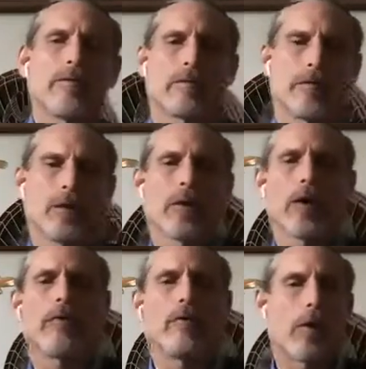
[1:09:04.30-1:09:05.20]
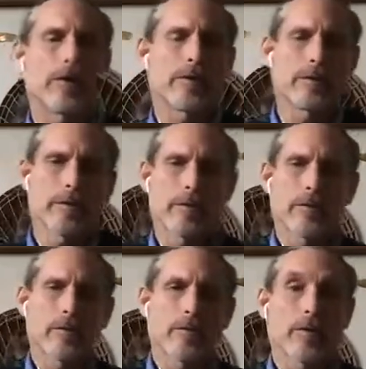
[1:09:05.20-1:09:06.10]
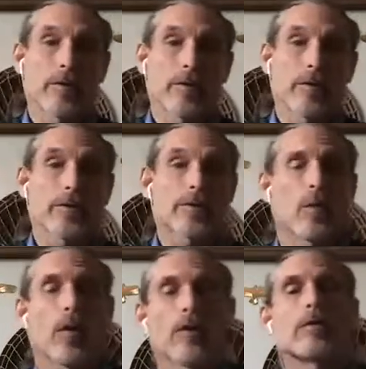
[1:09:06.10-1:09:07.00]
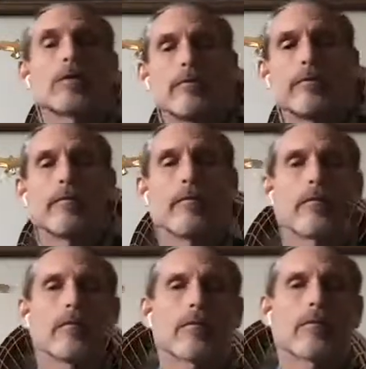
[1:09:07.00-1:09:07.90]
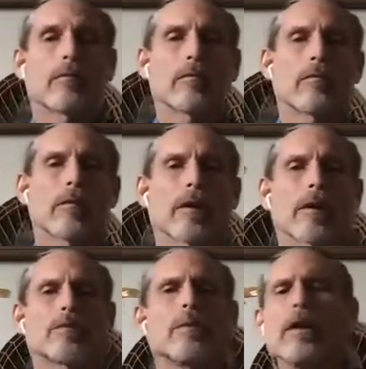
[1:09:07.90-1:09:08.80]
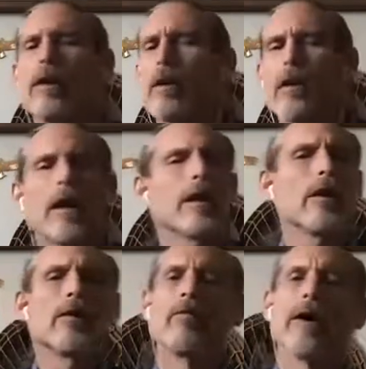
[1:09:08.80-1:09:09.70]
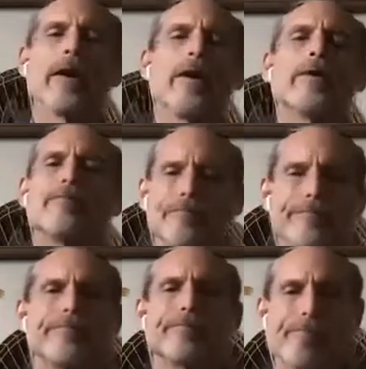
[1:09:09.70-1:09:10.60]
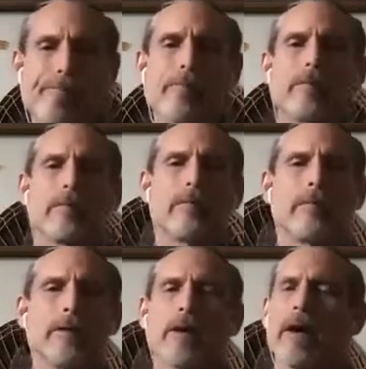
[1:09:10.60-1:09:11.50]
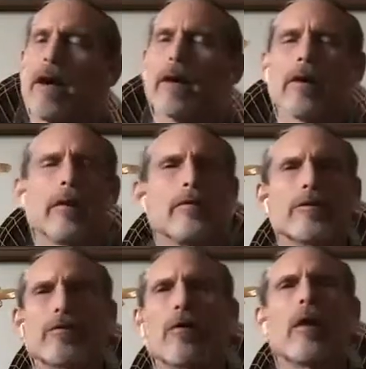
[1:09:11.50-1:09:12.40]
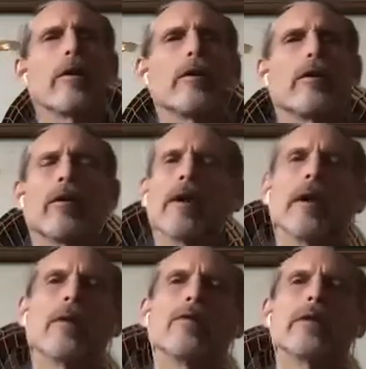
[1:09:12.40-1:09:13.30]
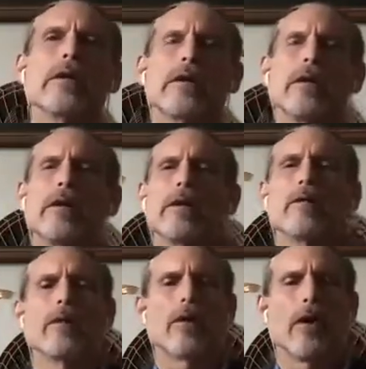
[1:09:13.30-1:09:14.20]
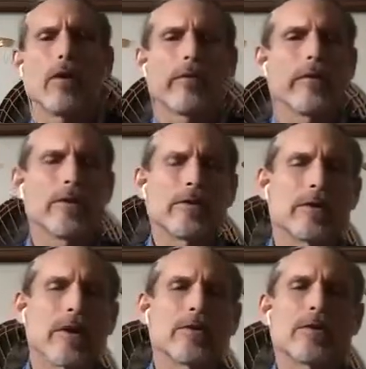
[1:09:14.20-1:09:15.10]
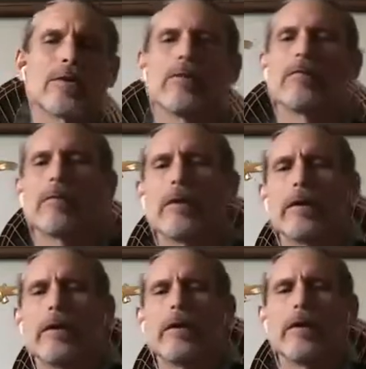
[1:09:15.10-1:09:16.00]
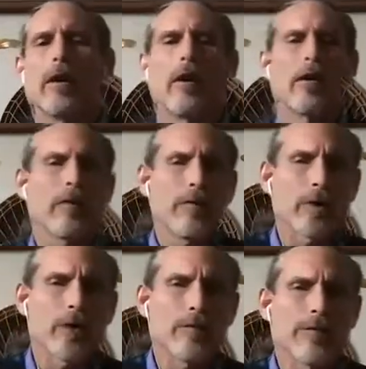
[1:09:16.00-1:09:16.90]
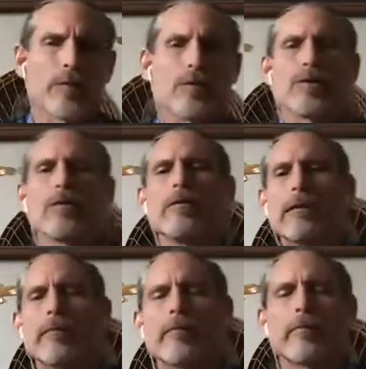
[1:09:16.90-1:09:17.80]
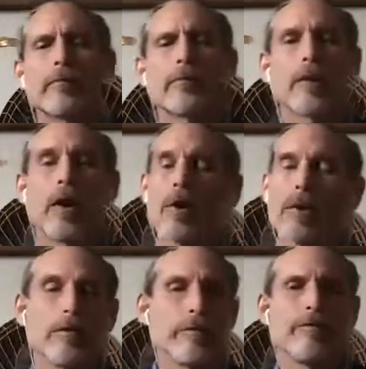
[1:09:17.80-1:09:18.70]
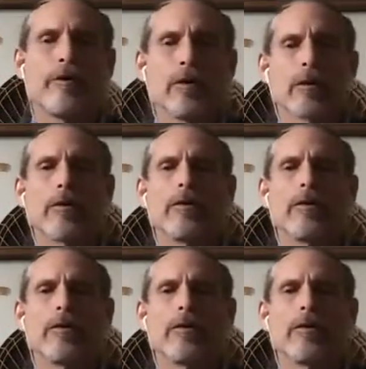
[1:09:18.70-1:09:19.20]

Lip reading: for your loved ones, for this world, because we need a lot of love right now. A lot of love is required right now with all of the dissension, all of the confusion, all of the fear.